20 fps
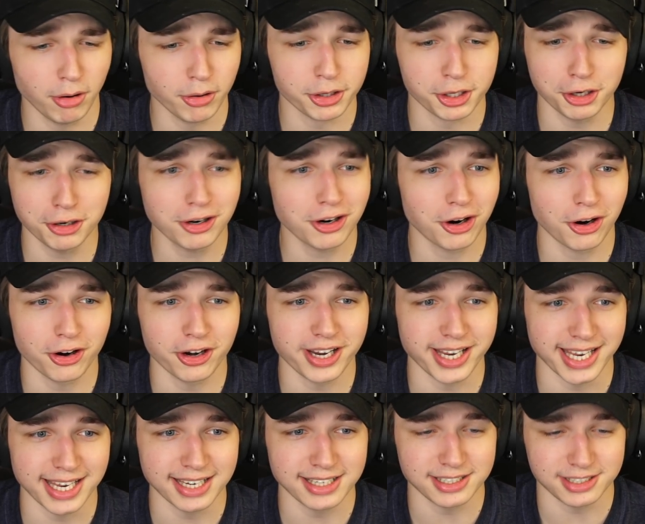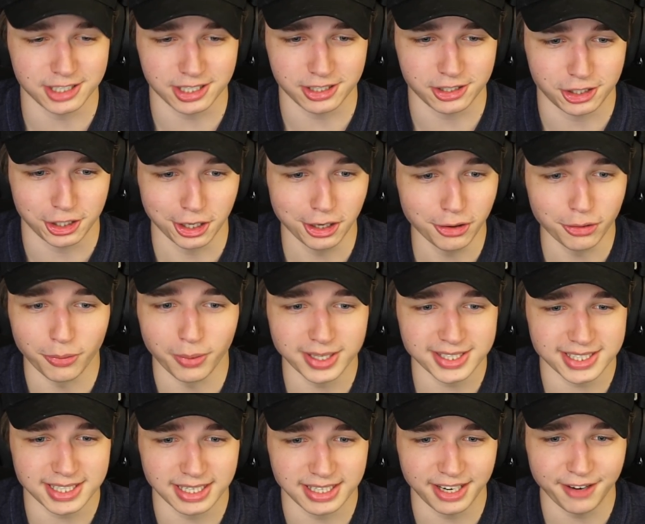you're hurting it too.
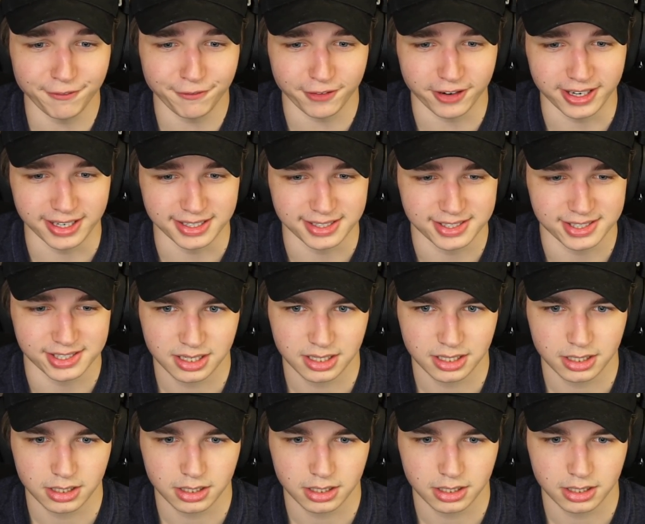What's the difference?